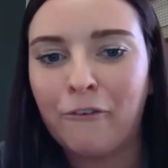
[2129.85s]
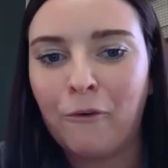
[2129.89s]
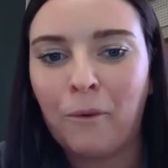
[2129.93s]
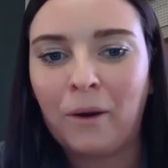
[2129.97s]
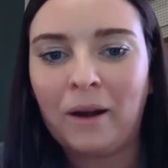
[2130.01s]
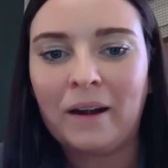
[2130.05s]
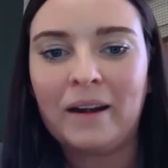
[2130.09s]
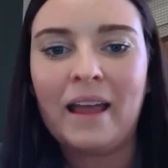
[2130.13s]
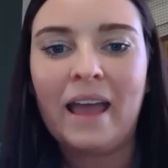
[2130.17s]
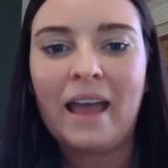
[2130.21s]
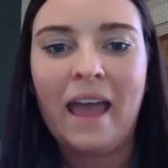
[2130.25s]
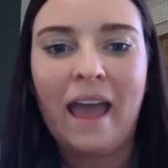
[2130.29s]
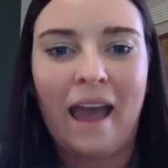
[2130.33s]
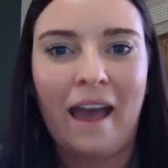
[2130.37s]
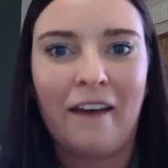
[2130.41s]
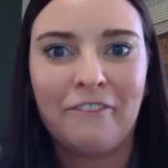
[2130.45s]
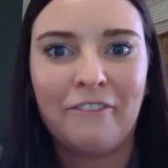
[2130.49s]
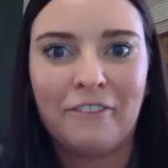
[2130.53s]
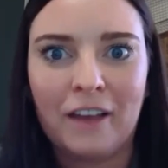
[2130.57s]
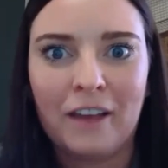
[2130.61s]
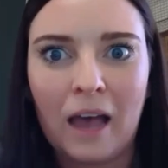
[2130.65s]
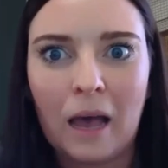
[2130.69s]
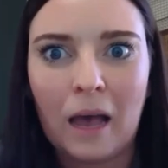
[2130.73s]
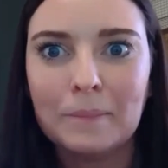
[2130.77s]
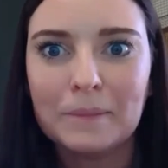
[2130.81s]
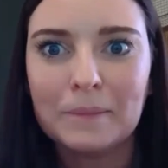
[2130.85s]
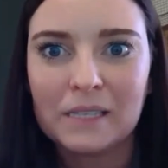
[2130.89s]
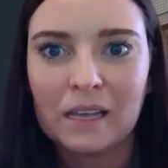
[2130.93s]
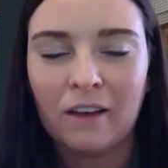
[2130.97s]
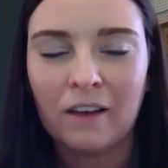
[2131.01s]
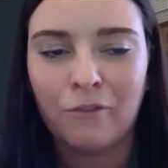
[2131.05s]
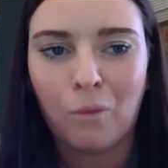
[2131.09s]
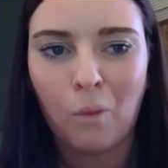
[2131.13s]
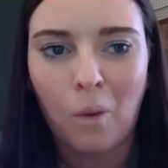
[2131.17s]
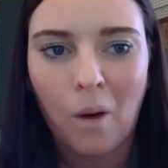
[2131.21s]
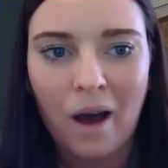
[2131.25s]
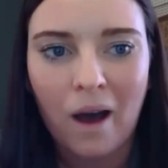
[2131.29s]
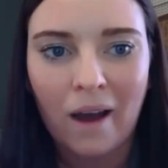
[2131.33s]
four and a half cups
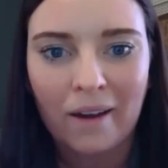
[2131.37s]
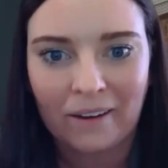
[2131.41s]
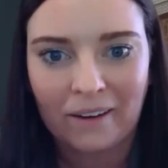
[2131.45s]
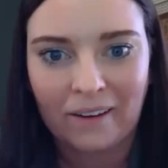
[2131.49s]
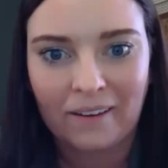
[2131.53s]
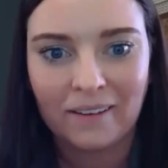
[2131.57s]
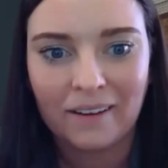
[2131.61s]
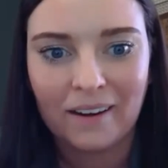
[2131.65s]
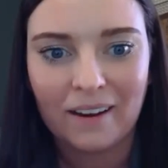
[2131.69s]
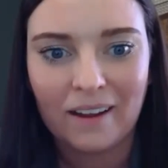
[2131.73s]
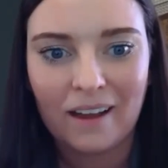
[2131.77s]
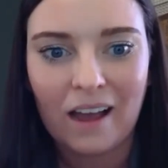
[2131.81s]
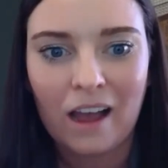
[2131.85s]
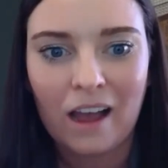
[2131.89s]
of water